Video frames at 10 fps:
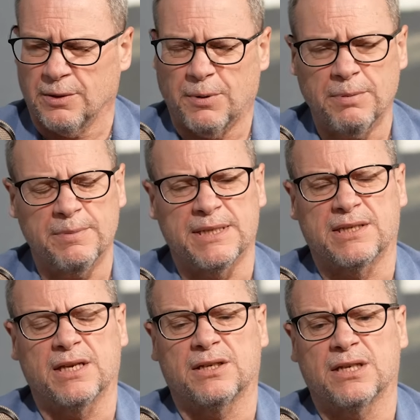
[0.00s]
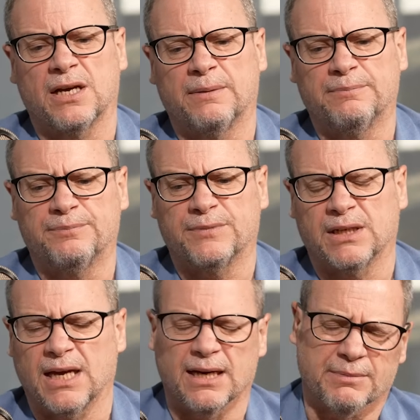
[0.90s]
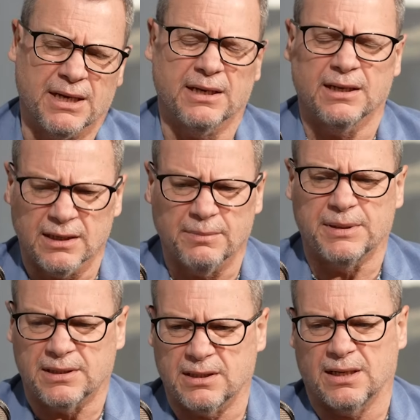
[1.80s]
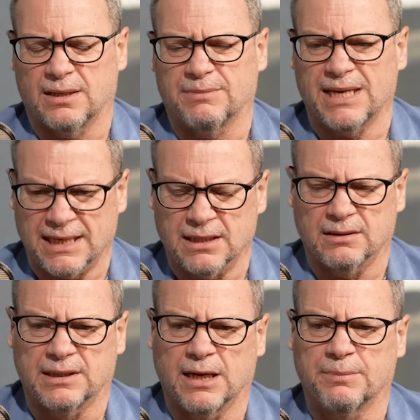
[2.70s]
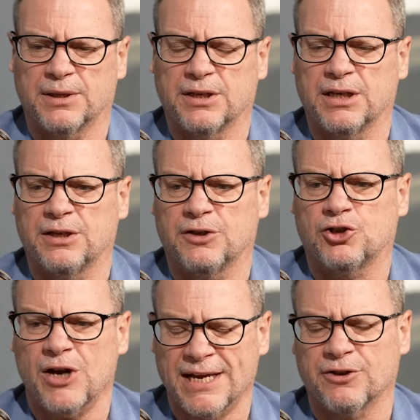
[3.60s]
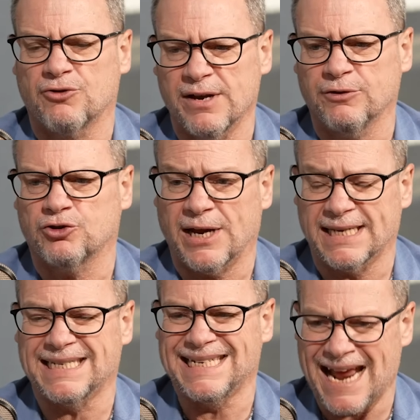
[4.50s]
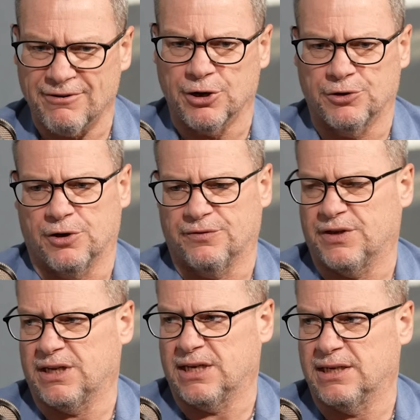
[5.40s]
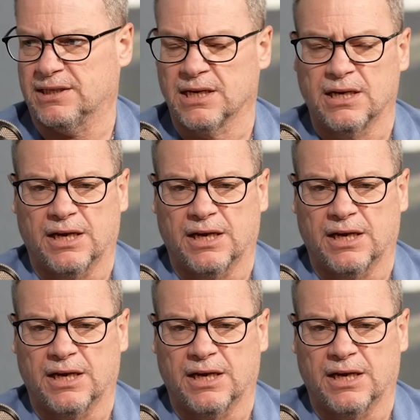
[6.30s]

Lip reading: The problem is that, again, I'm getting a little bit technical now, but the track, the Greyville track has narrowed over the years,